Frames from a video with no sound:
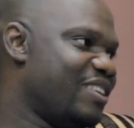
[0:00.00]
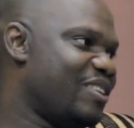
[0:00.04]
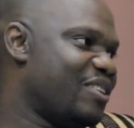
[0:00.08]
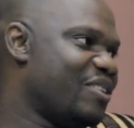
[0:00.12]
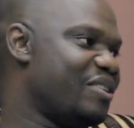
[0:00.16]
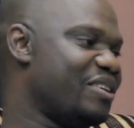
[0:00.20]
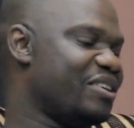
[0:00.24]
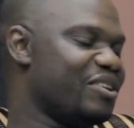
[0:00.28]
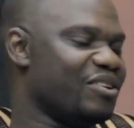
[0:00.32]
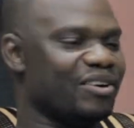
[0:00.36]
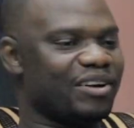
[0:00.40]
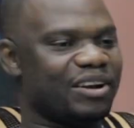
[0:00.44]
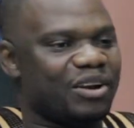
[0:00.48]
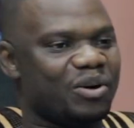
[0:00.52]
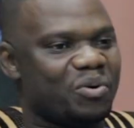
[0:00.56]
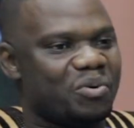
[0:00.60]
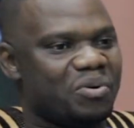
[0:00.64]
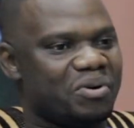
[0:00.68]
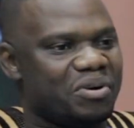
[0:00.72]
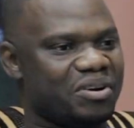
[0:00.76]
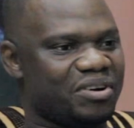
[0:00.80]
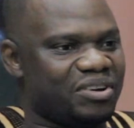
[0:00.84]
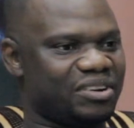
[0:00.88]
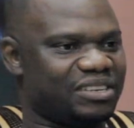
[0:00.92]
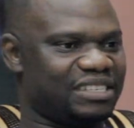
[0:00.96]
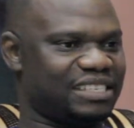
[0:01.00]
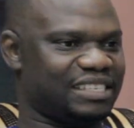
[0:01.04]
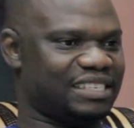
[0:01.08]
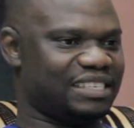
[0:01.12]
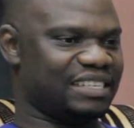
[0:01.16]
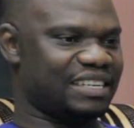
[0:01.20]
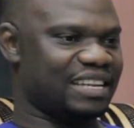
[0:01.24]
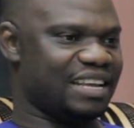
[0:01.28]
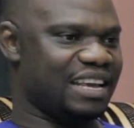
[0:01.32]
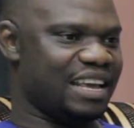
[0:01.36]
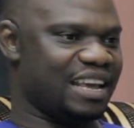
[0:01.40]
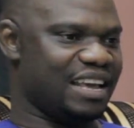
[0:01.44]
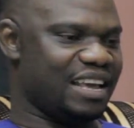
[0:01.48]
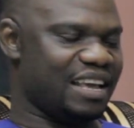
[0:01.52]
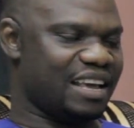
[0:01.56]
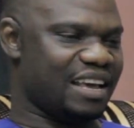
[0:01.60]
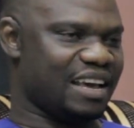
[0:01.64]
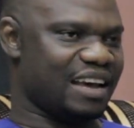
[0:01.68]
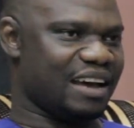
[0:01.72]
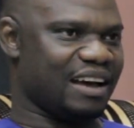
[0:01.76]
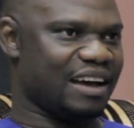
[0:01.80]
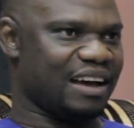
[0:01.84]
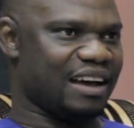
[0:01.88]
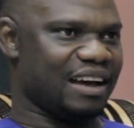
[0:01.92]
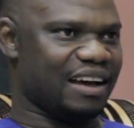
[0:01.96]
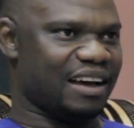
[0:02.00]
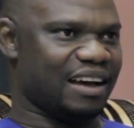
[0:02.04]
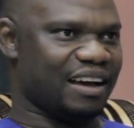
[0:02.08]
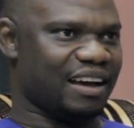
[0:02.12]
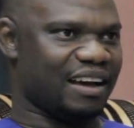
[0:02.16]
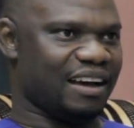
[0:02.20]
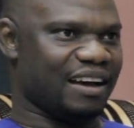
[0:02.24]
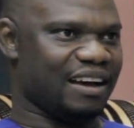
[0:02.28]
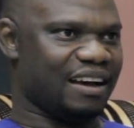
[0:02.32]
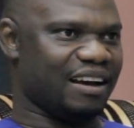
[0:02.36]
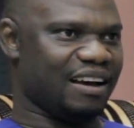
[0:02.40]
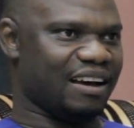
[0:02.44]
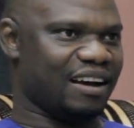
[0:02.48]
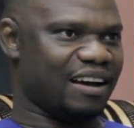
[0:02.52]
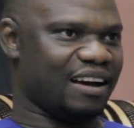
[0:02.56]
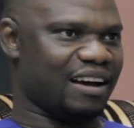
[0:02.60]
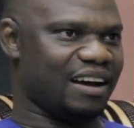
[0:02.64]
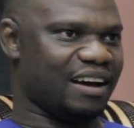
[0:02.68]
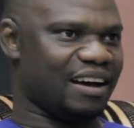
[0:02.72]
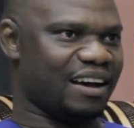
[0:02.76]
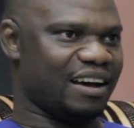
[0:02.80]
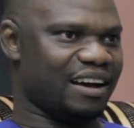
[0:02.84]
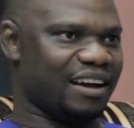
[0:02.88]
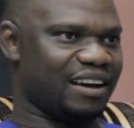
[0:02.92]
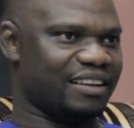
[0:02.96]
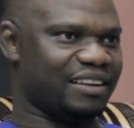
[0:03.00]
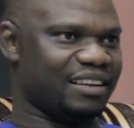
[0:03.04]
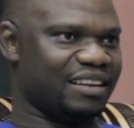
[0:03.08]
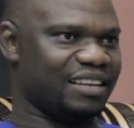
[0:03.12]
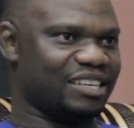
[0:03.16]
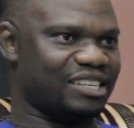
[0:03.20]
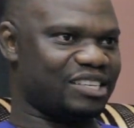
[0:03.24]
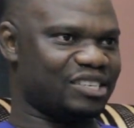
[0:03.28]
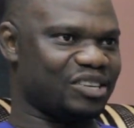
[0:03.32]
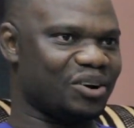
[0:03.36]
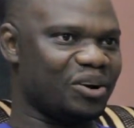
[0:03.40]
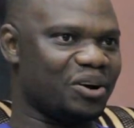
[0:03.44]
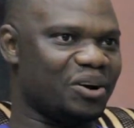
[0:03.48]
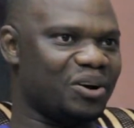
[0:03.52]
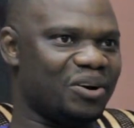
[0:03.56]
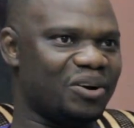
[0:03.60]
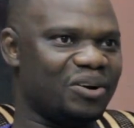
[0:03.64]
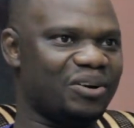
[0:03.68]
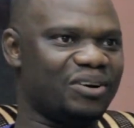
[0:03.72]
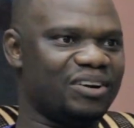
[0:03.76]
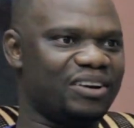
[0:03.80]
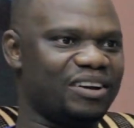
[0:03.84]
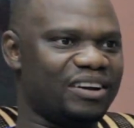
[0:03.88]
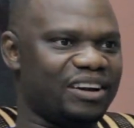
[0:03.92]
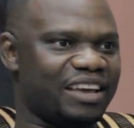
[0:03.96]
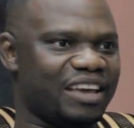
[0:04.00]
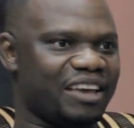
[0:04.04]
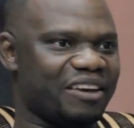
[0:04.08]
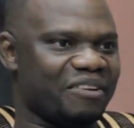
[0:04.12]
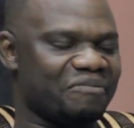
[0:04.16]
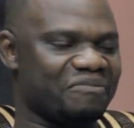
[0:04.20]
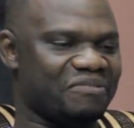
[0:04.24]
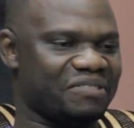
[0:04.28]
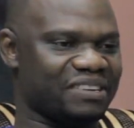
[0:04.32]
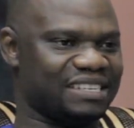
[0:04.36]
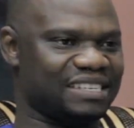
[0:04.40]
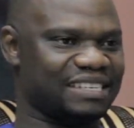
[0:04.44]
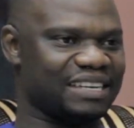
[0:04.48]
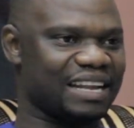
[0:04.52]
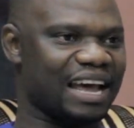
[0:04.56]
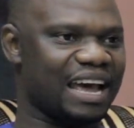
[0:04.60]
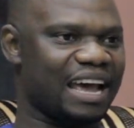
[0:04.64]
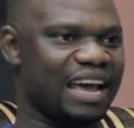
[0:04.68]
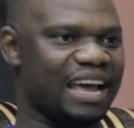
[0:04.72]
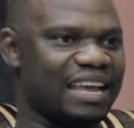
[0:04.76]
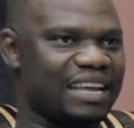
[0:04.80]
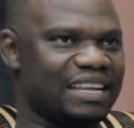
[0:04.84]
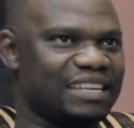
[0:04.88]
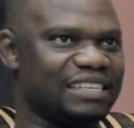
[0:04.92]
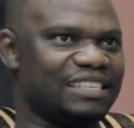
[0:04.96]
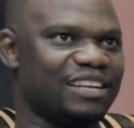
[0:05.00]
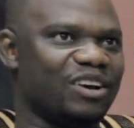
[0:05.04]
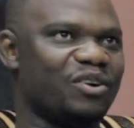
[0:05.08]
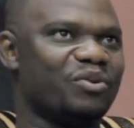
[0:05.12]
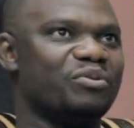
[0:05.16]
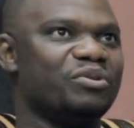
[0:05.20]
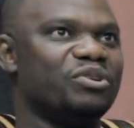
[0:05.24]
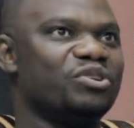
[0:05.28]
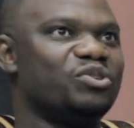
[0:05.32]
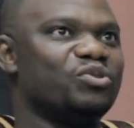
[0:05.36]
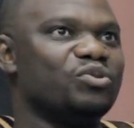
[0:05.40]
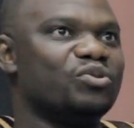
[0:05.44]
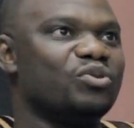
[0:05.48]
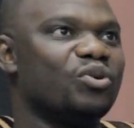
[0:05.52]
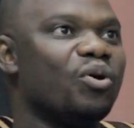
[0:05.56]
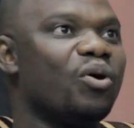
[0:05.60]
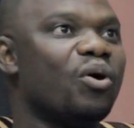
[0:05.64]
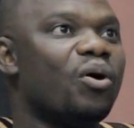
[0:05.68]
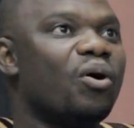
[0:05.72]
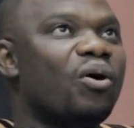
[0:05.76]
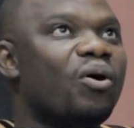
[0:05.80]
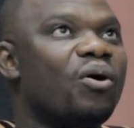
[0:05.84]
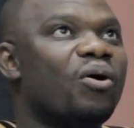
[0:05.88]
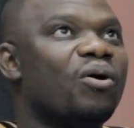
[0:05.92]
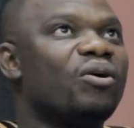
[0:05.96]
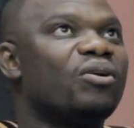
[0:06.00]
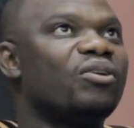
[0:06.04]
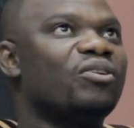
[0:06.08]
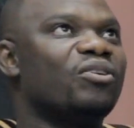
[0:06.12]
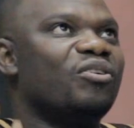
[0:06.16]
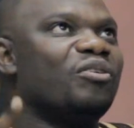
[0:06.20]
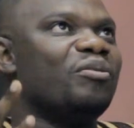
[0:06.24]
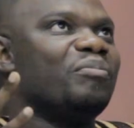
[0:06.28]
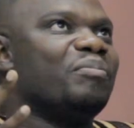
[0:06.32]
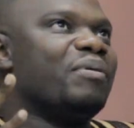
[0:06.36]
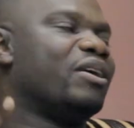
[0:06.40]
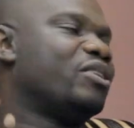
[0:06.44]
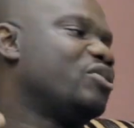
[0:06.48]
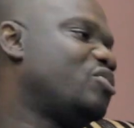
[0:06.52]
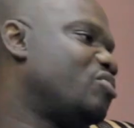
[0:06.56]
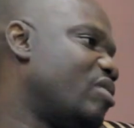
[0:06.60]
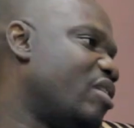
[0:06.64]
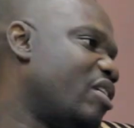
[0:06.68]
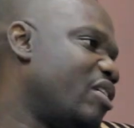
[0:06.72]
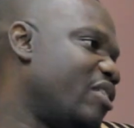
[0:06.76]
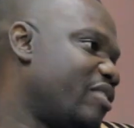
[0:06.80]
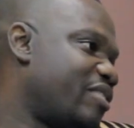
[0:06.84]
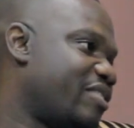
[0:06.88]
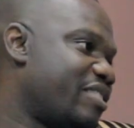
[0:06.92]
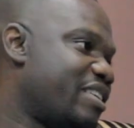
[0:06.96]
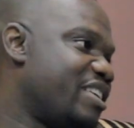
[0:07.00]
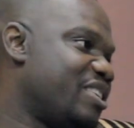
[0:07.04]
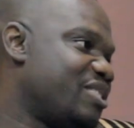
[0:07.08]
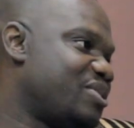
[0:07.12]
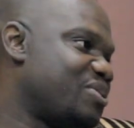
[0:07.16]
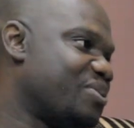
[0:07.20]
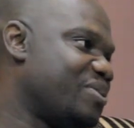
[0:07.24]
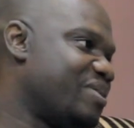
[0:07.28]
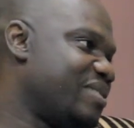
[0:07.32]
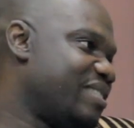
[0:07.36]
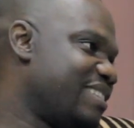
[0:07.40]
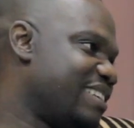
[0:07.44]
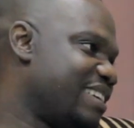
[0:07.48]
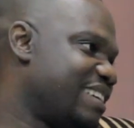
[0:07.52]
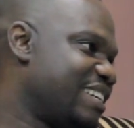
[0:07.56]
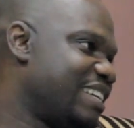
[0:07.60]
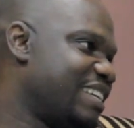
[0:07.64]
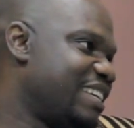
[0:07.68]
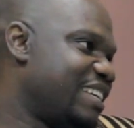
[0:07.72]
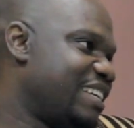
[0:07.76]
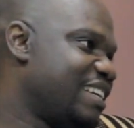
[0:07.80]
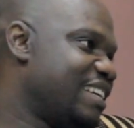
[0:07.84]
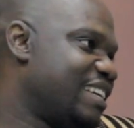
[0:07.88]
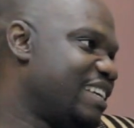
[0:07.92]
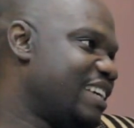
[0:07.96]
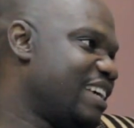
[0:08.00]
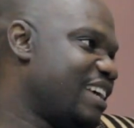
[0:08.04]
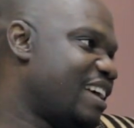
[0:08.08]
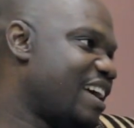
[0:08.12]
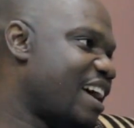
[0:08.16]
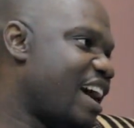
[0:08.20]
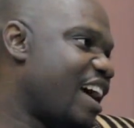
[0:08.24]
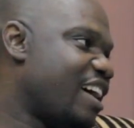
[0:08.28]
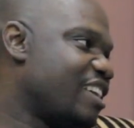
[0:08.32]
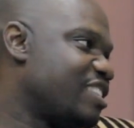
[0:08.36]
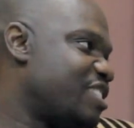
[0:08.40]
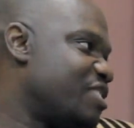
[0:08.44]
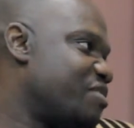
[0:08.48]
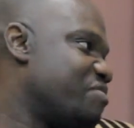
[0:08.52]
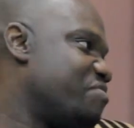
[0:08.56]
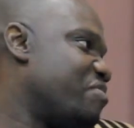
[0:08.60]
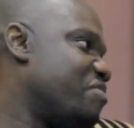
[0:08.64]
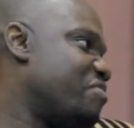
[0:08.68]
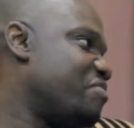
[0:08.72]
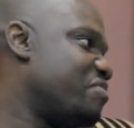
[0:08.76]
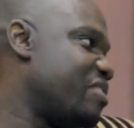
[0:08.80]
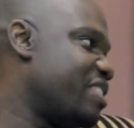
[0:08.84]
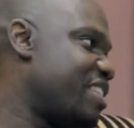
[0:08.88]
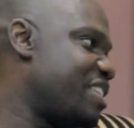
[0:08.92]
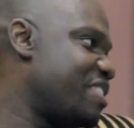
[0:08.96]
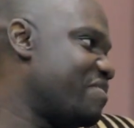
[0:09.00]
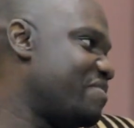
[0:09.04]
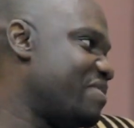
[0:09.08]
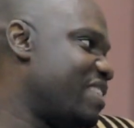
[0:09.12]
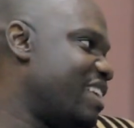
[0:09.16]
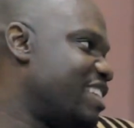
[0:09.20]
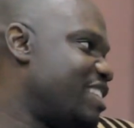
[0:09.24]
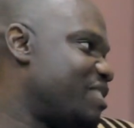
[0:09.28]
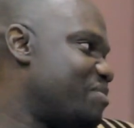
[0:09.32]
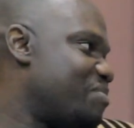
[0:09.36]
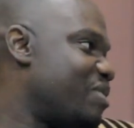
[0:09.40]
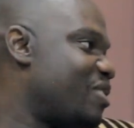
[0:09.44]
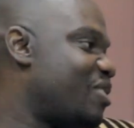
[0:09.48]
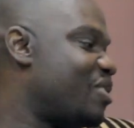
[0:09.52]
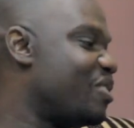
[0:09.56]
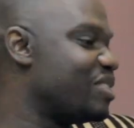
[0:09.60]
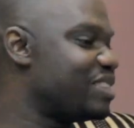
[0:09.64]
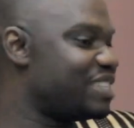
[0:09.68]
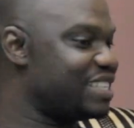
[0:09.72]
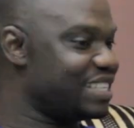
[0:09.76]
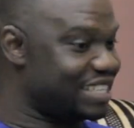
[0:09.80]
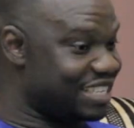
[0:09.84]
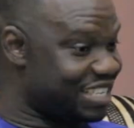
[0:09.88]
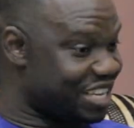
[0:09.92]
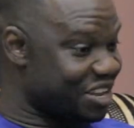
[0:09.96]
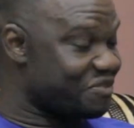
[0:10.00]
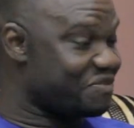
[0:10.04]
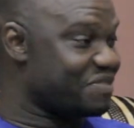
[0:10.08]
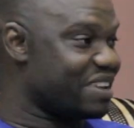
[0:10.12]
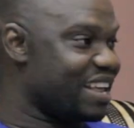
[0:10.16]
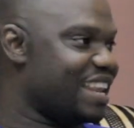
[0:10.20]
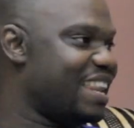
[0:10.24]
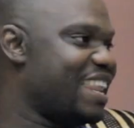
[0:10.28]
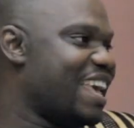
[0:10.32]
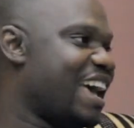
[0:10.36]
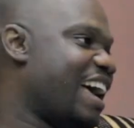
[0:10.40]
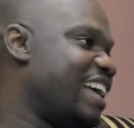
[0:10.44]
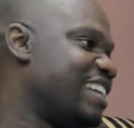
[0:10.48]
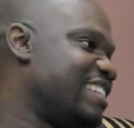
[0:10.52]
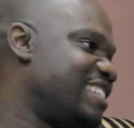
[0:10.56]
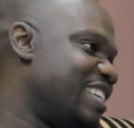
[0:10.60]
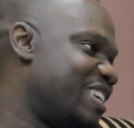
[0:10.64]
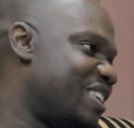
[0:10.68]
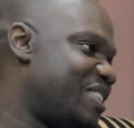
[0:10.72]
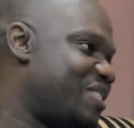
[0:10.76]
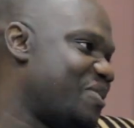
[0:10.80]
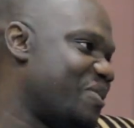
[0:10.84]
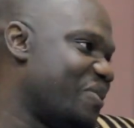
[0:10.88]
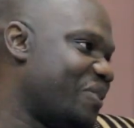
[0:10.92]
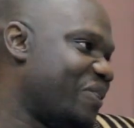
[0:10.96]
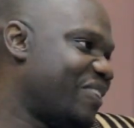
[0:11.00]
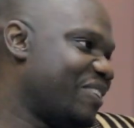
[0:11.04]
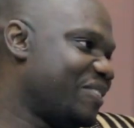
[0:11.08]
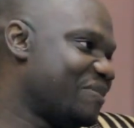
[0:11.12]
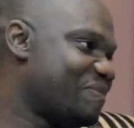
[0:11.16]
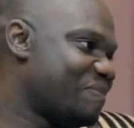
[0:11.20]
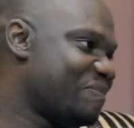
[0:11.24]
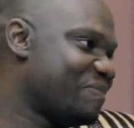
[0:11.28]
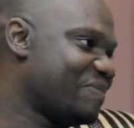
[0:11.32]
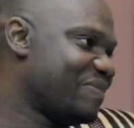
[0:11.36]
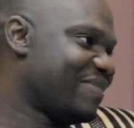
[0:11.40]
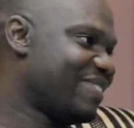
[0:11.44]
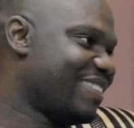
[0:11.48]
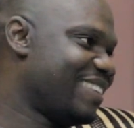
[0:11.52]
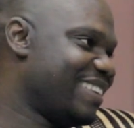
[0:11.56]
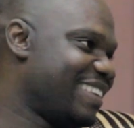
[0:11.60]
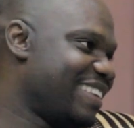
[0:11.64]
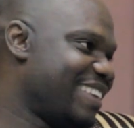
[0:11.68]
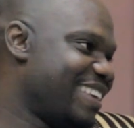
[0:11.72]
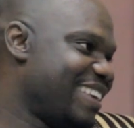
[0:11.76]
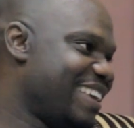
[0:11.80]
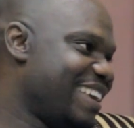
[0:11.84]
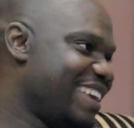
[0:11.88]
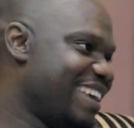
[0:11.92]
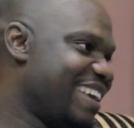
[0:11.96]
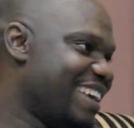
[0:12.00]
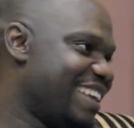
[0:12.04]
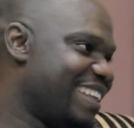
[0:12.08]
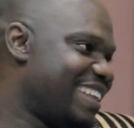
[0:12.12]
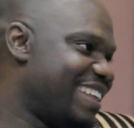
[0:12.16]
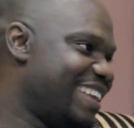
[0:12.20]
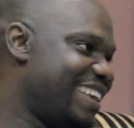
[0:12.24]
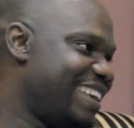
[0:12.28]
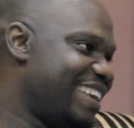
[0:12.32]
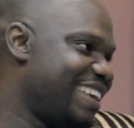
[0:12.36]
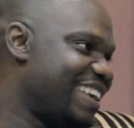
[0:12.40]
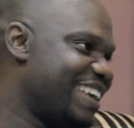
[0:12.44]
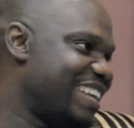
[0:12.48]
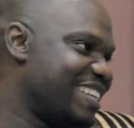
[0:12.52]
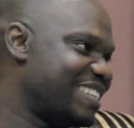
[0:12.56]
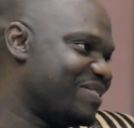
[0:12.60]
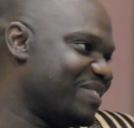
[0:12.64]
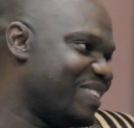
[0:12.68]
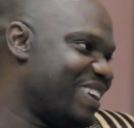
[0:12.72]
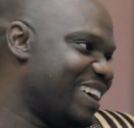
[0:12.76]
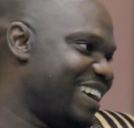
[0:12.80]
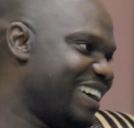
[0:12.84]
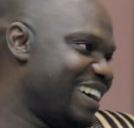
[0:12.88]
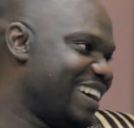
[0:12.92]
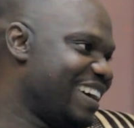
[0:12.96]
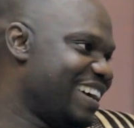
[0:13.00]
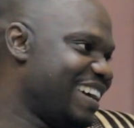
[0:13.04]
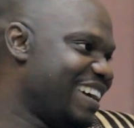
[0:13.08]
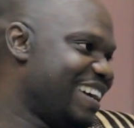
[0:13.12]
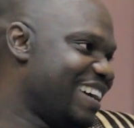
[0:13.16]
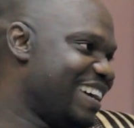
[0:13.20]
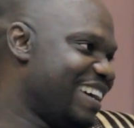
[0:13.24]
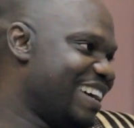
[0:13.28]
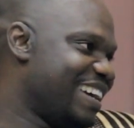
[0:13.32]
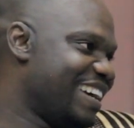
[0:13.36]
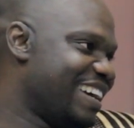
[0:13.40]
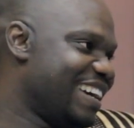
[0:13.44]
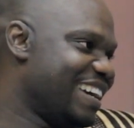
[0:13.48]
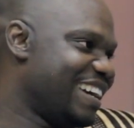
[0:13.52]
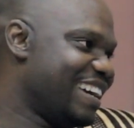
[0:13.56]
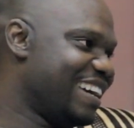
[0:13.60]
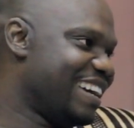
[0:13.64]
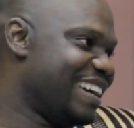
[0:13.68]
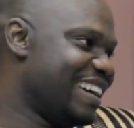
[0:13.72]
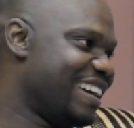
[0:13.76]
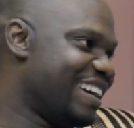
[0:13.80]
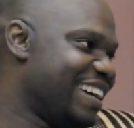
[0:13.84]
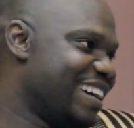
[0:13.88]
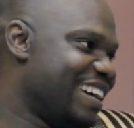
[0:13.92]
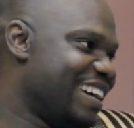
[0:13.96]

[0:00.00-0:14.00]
Or in other words, the song emphasized that we should all go back to our Creator, ask Him for forgiveness, because He definitely has a cure. Yes, ma'am.